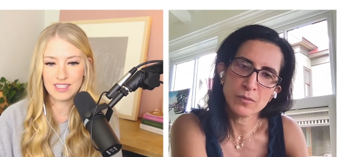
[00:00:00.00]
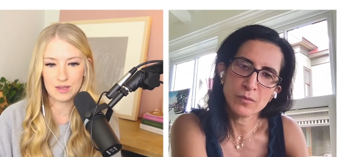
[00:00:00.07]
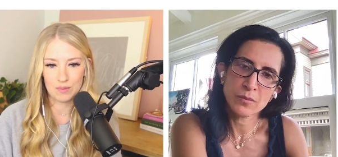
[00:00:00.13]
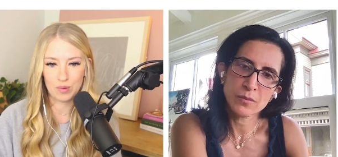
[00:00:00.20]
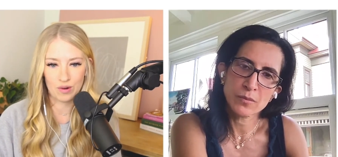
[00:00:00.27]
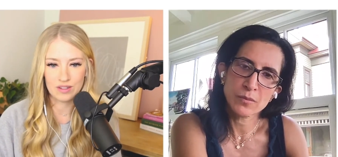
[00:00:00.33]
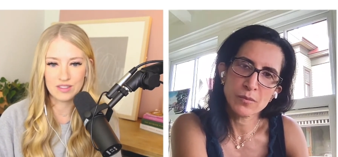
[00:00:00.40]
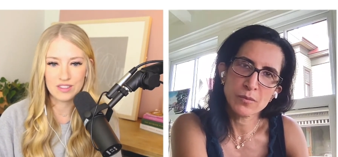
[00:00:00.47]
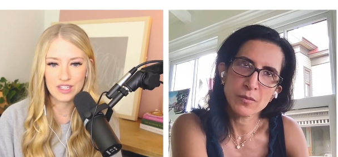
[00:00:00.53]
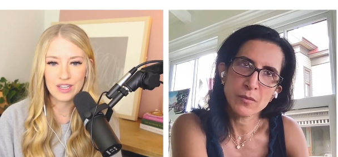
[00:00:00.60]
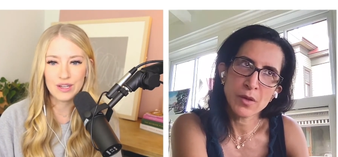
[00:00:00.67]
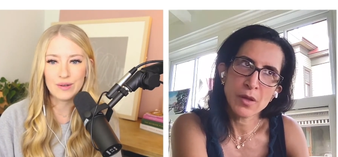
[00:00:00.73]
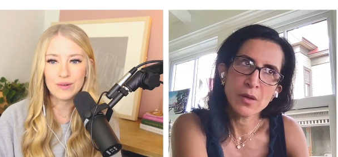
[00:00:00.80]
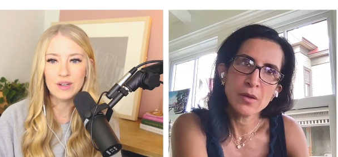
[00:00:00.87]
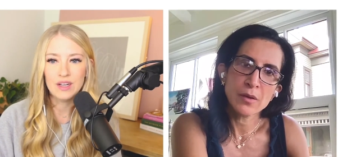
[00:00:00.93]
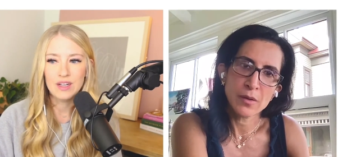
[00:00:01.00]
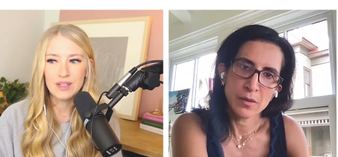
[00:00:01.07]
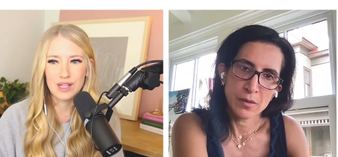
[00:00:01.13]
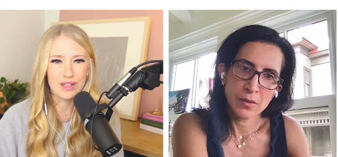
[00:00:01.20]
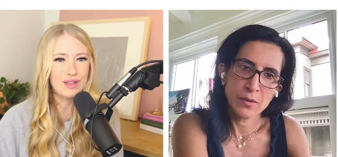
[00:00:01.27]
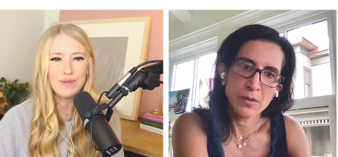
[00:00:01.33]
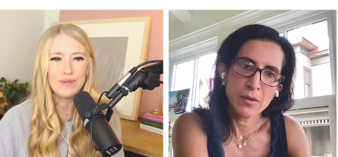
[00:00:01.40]
Speaker 1: is important to you
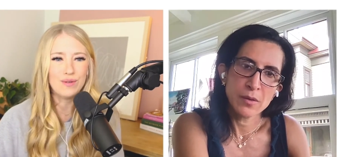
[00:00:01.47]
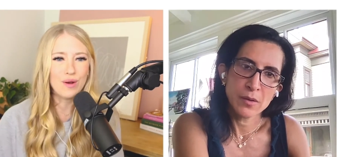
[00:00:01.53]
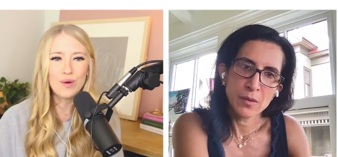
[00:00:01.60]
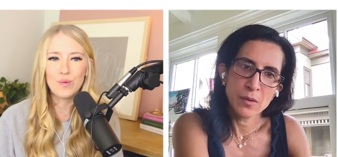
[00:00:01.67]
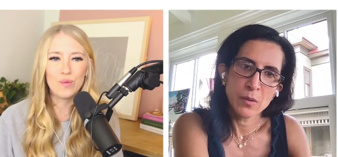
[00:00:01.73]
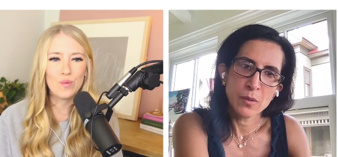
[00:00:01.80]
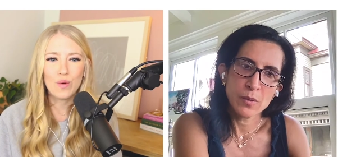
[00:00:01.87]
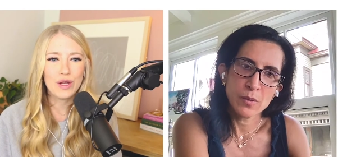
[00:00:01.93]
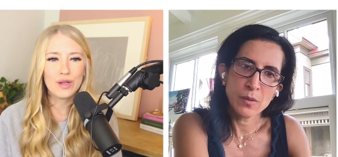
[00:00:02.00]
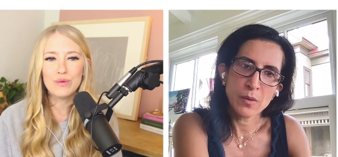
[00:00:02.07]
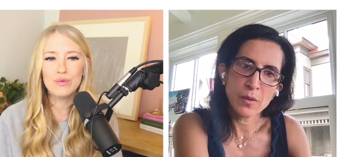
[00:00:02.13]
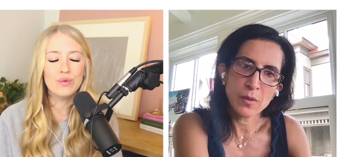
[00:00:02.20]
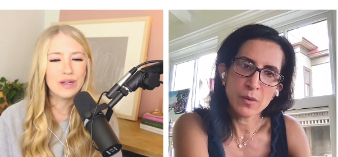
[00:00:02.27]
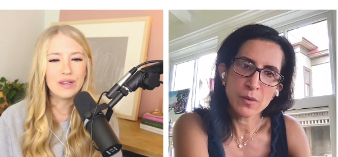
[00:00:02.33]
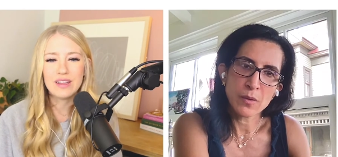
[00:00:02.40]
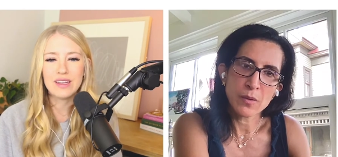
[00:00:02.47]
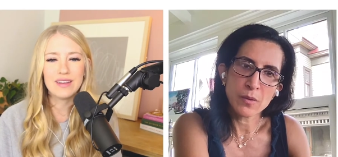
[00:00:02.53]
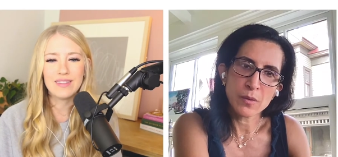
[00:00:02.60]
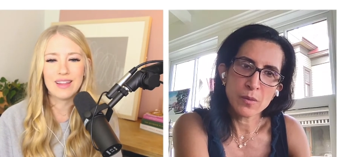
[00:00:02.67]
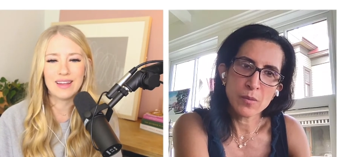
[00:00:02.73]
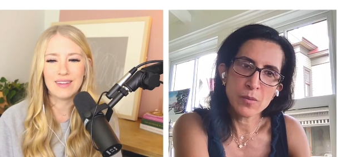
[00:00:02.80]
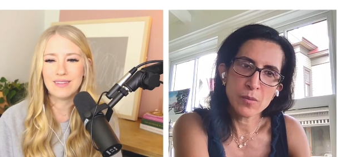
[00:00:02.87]
so that you know what you really
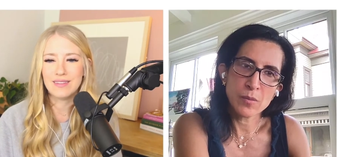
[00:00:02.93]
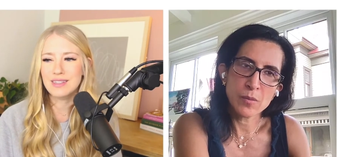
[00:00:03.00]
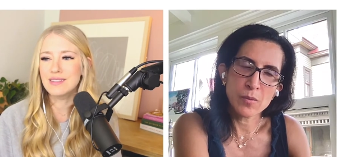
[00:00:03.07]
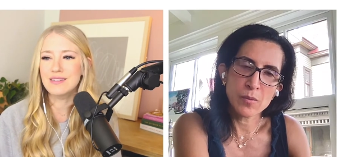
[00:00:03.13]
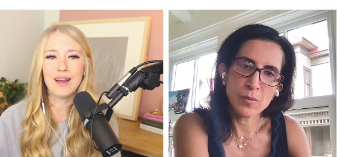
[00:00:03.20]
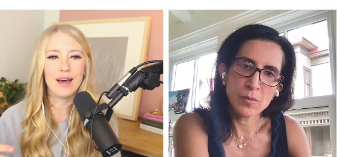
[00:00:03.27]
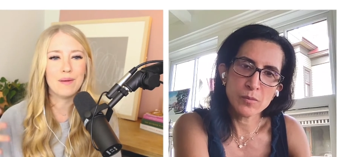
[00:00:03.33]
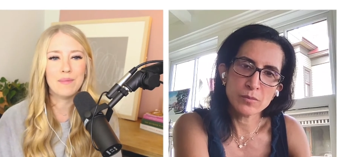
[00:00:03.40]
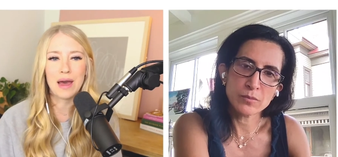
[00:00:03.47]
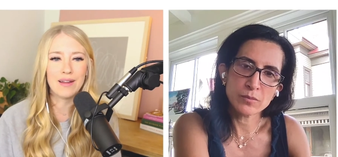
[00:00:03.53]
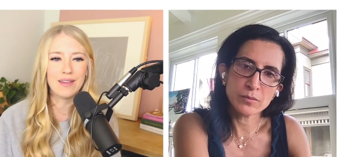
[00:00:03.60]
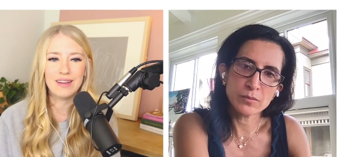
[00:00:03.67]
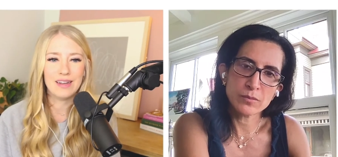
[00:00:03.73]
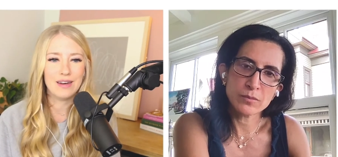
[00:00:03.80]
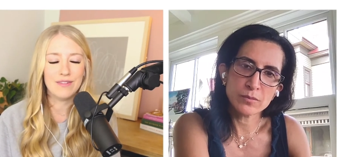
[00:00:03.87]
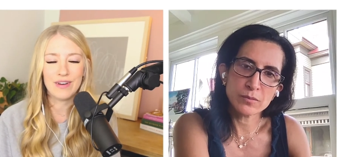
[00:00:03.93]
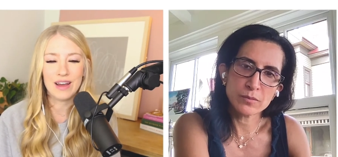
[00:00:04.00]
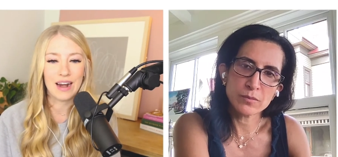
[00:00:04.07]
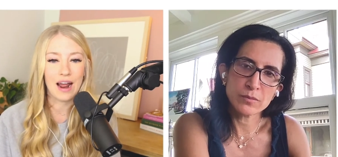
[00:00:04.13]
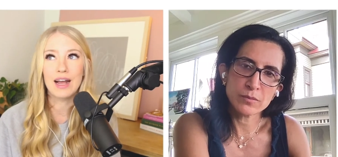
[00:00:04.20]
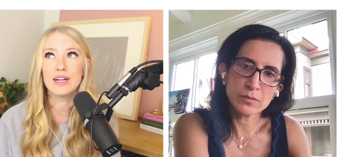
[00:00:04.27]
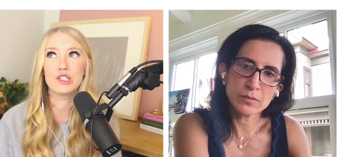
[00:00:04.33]
like. This is not a battle I need to
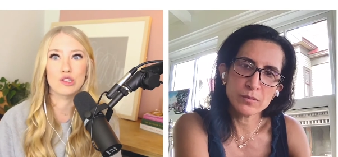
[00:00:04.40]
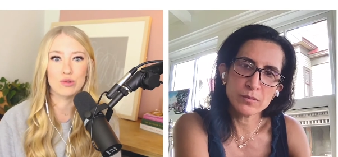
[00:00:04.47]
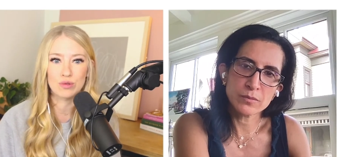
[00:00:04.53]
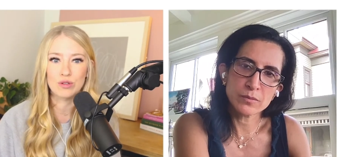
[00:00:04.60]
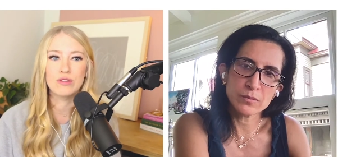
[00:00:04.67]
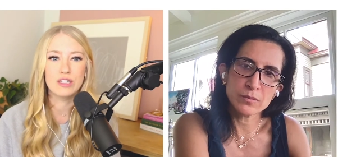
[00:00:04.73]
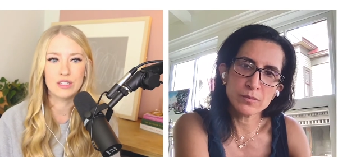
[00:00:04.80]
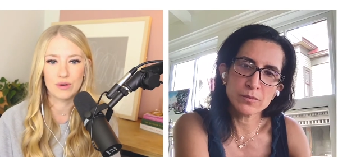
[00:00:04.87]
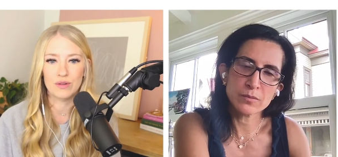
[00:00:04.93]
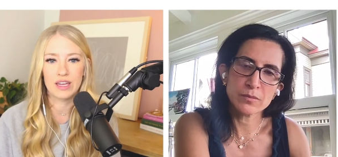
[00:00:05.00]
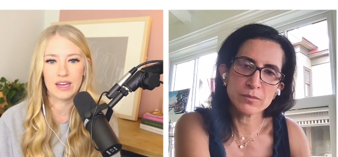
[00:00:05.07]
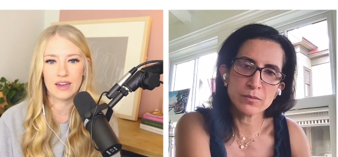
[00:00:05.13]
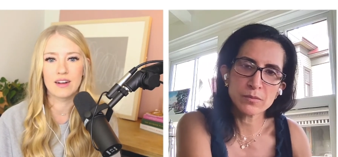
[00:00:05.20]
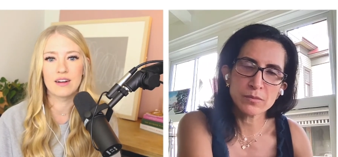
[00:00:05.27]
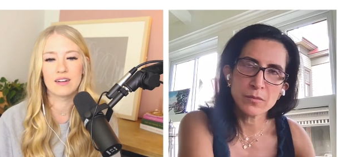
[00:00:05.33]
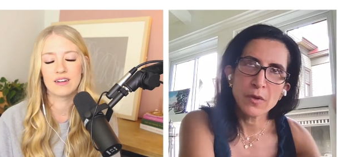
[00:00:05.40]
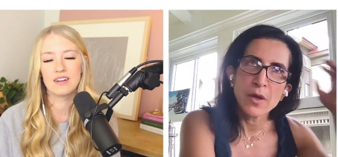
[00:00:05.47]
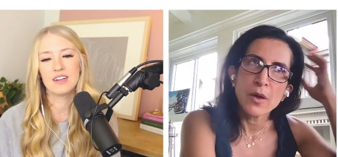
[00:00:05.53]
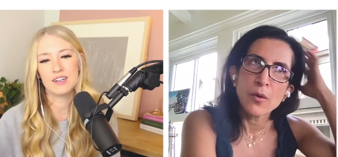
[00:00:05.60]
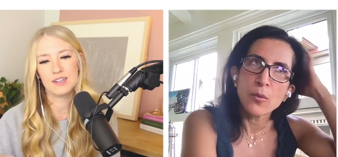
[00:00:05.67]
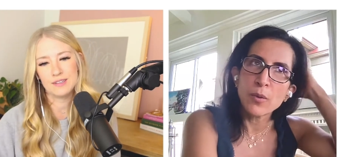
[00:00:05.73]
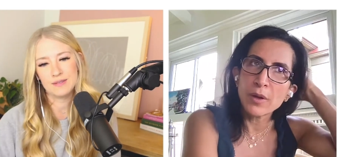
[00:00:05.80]
fight. I truly don't care.
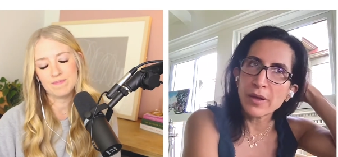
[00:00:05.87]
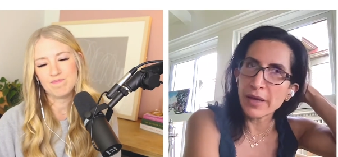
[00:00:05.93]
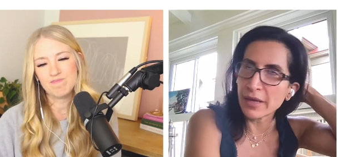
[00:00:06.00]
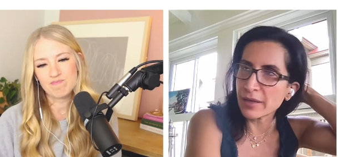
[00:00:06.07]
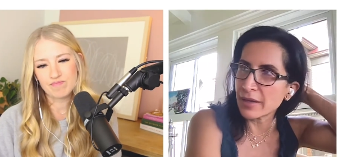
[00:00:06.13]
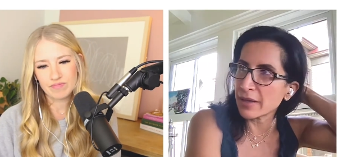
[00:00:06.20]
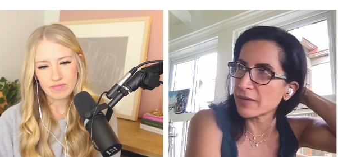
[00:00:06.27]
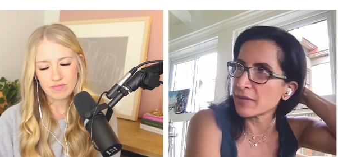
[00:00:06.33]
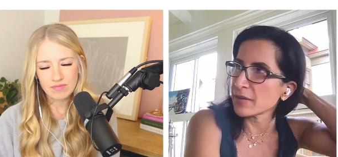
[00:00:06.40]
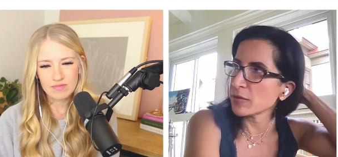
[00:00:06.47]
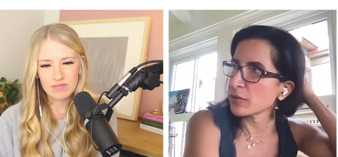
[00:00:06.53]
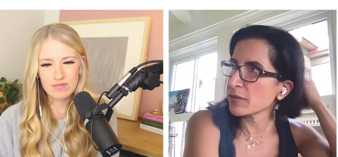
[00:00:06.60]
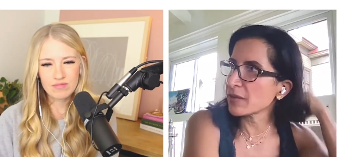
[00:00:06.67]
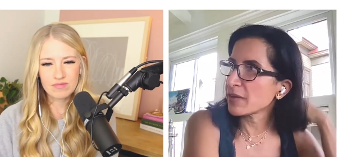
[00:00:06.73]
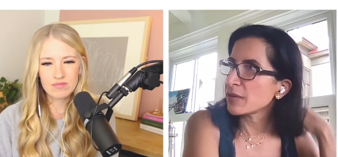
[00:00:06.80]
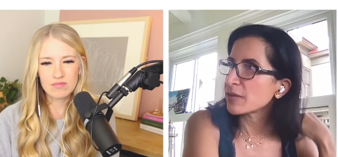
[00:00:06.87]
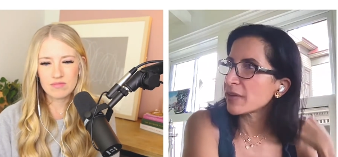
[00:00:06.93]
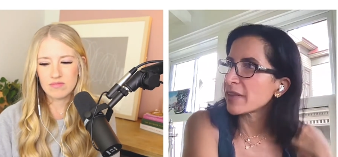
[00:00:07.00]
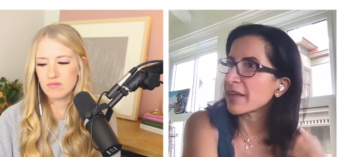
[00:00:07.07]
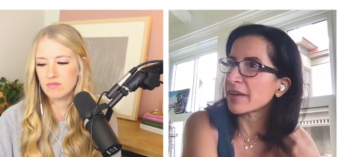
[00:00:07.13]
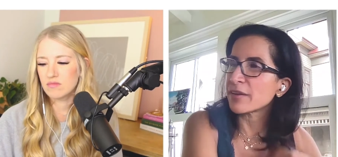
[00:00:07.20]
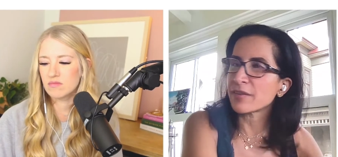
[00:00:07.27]
Speaker 2: Well, and it's interesting you
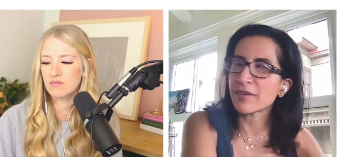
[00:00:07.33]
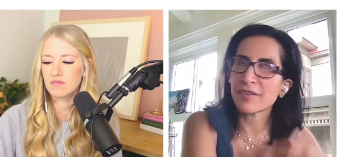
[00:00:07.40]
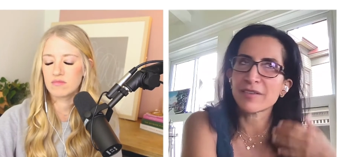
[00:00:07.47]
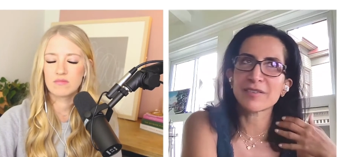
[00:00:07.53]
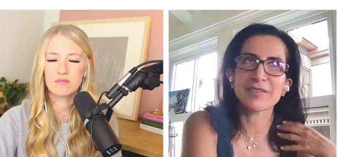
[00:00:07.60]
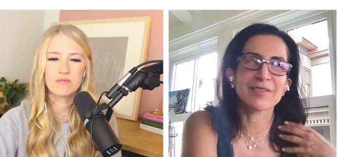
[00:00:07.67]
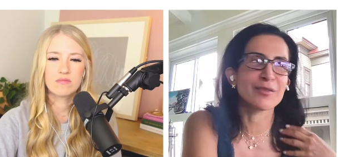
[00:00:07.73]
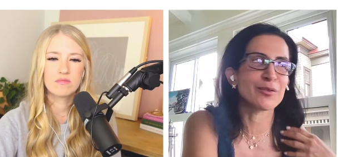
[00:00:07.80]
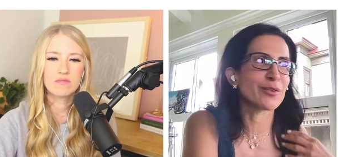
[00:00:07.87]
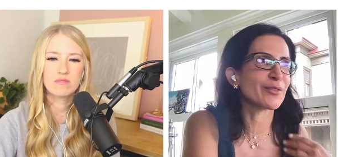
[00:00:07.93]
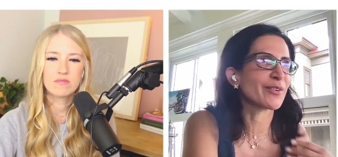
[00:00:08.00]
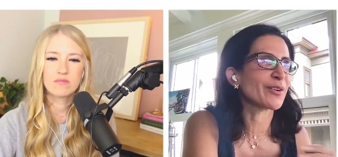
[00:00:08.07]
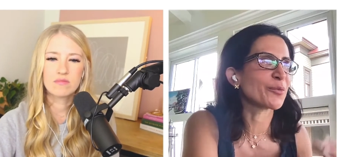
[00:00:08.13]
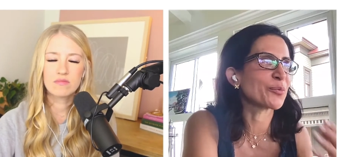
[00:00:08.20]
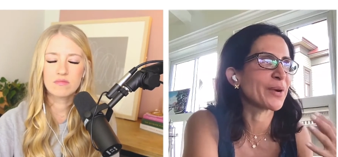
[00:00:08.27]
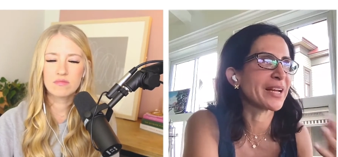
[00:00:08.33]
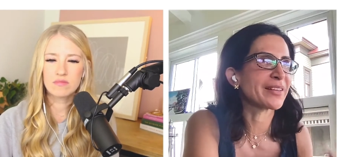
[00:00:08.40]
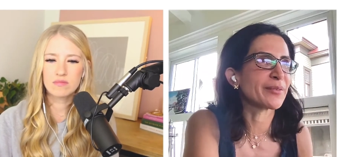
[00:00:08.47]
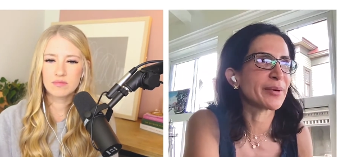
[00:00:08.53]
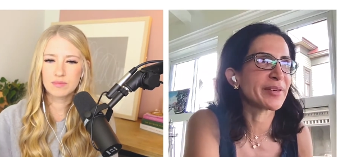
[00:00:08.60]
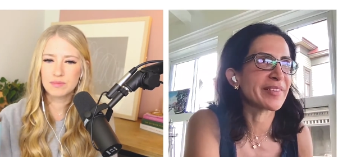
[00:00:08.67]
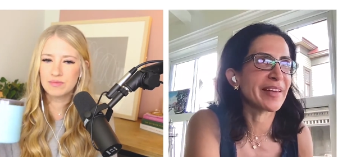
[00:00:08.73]
say that. You said this is sort of a
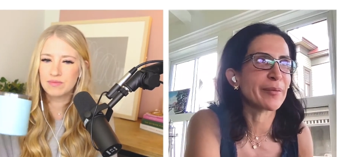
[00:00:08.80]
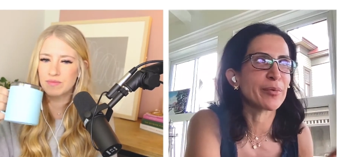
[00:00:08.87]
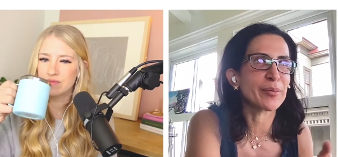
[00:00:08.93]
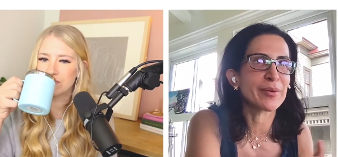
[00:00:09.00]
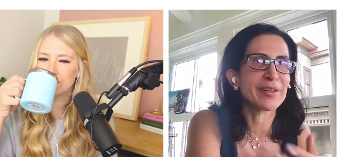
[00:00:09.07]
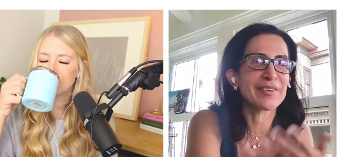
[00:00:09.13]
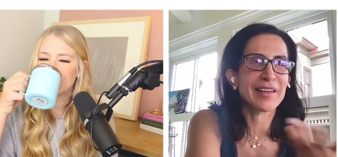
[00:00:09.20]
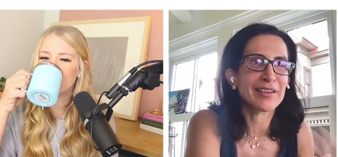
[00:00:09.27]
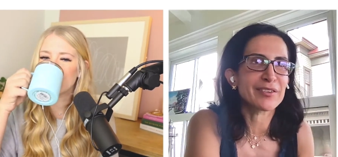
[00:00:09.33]
random example, but it's